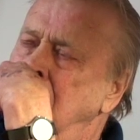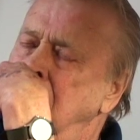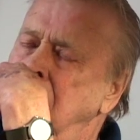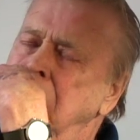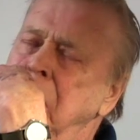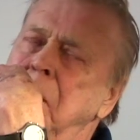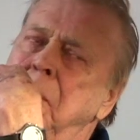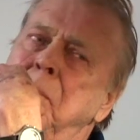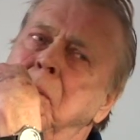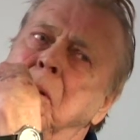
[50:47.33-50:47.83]

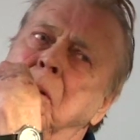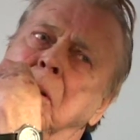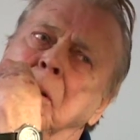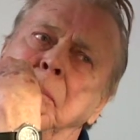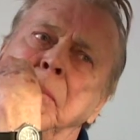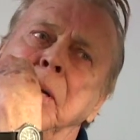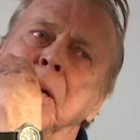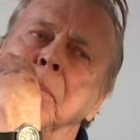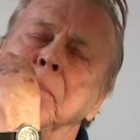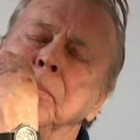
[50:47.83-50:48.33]
That number ought
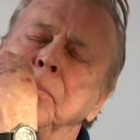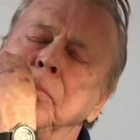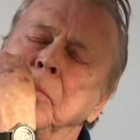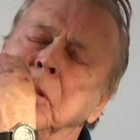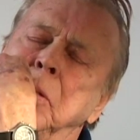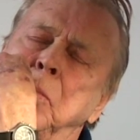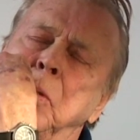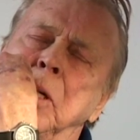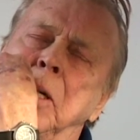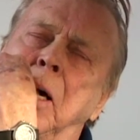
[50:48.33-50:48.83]
to be up
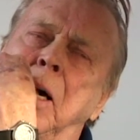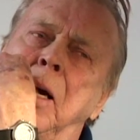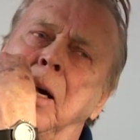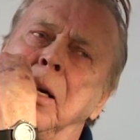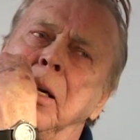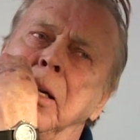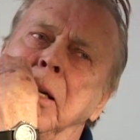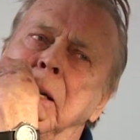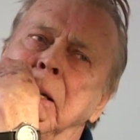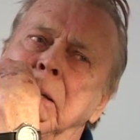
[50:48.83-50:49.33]
somewhat
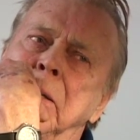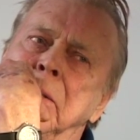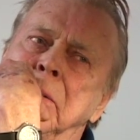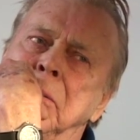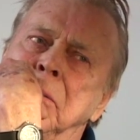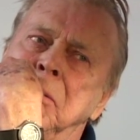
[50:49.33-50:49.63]
higher than that.